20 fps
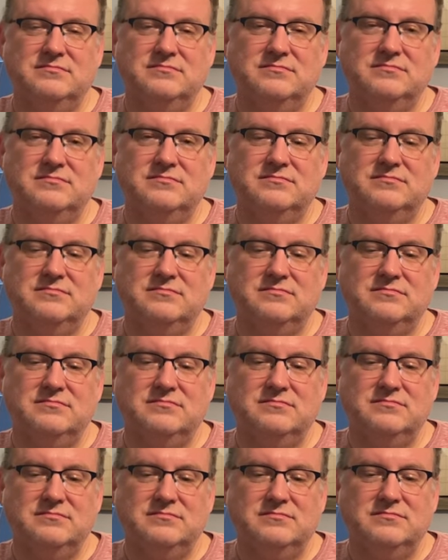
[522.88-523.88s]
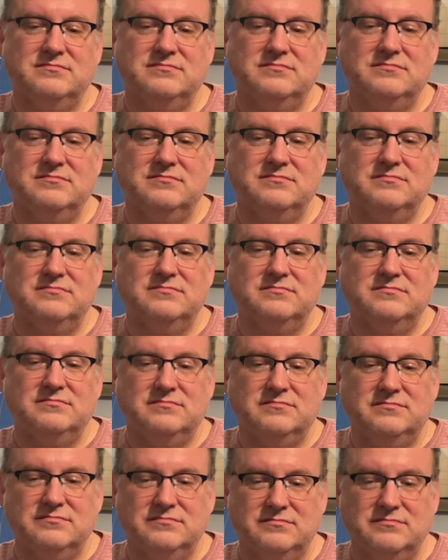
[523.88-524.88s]

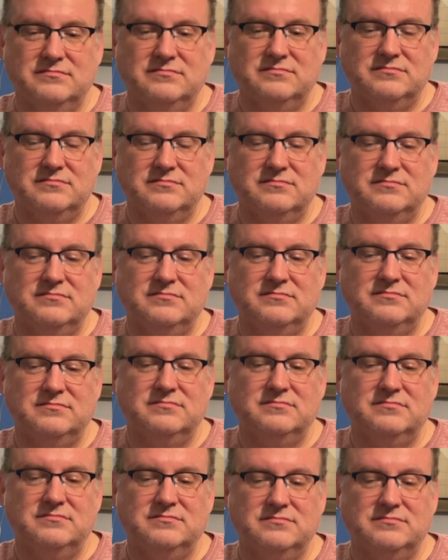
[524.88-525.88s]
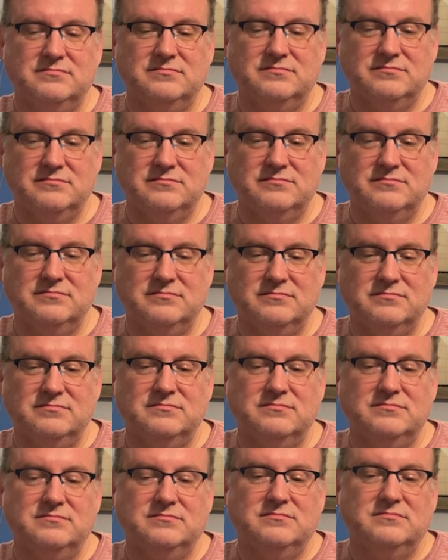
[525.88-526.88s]

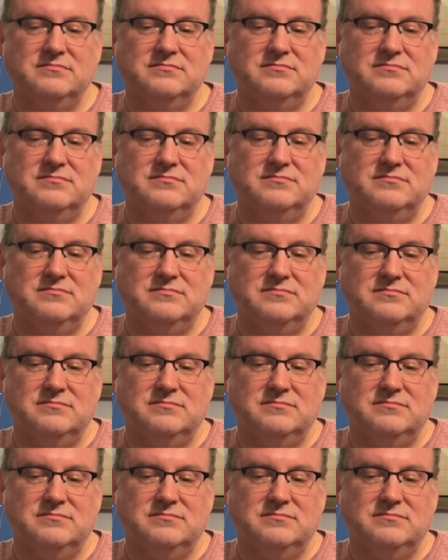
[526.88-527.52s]
No words are spoken by the person on screen.